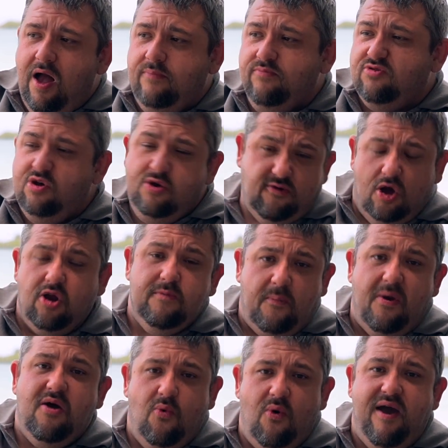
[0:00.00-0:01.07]
So you've got to
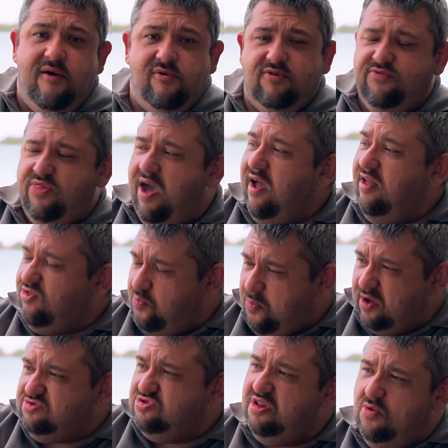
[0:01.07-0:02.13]
be aware of that,
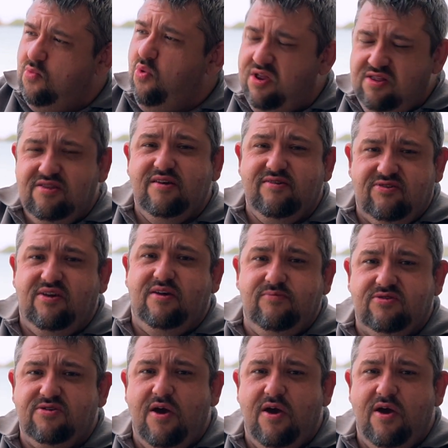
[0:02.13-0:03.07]
especially in wind, it seems.